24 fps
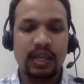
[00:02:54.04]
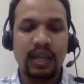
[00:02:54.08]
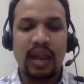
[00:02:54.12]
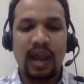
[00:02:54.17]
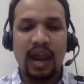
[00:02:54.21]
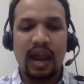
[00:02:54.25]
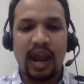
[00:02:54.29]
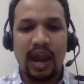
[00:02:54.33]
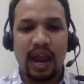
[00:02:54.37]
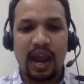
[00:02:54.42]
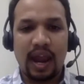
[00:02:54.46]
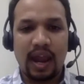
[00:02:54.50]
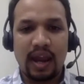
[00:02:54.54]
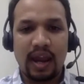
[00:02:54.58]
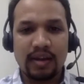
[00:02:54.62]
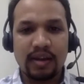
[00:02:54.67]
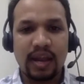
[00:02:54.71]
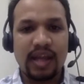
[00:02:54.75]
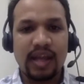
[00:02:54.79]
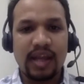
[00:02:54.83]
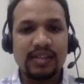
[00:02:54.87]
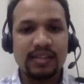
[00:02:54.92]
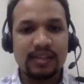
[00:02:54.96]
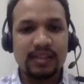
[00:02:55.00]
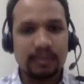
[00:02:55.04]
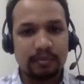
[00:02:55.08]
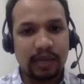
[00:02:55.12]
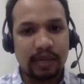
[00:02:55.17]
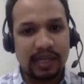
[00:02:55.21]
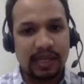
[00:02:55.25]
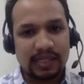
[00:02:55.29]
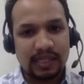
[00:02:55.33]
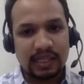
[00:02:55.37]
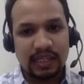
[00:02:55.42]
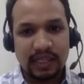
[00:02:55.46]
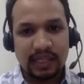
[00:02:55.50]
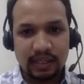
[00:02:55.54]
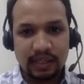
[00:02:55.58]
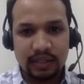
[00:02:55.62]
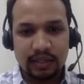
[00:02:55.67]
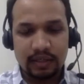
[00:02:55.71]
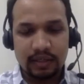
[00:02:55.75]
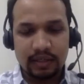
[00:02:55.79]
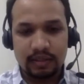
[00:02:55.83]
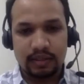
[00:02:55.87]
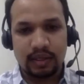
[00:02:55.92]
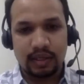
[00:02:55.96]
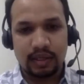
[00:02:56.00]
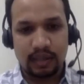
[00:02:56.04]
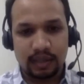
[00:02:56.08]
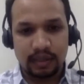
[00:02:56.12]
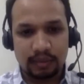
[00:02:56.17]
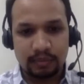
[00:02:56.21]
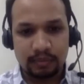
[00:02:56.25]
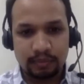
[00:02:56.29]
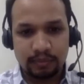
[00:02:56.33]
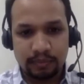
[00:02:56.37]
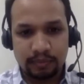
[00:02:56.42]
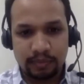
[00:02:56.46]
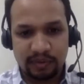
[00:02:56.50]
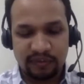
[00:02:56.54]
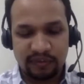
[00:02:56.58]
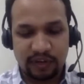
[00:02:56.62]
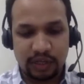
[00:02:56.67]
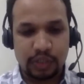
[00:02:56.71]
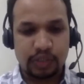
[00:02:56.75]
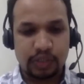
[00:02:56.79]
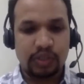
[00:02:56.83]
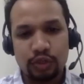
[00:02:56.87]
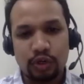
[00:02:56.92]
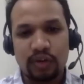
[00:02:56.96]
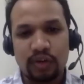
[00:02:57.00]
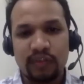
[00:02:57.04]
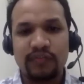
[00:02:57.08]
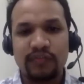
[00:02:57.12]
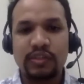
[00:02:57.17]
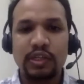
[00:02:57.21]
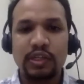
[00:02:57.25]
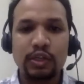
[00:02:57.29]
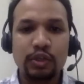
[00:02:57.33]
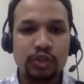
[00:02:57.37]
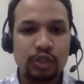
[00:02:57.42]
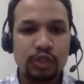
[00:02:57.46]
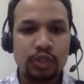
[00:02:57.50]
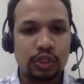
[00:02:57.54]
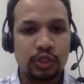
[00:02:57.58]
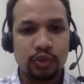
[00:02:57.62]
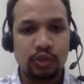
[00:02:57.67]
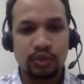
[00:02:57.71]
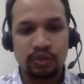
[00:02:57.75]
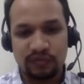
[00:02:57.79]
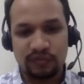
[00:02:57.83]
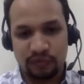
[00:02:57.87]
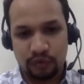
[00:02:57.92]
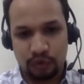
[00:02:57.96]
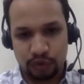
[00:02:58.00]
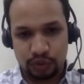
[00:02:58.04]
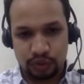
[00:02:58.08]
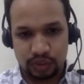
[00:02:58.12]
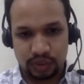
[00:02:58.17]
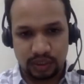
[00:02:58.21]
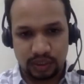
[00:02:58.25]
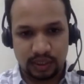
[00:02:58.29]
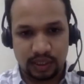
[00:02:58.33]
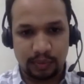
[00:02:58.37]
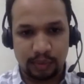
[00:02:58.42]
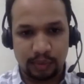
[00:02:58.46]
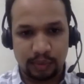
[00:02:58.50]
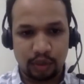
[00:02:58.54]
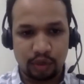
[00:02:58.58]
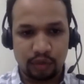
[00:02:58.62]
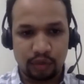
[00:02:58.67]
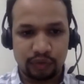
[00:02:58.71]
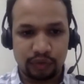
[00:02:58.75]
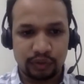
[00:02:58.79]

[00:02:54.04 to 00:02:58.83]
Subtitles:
And as a legal professional, what solutions do you foresee coming over?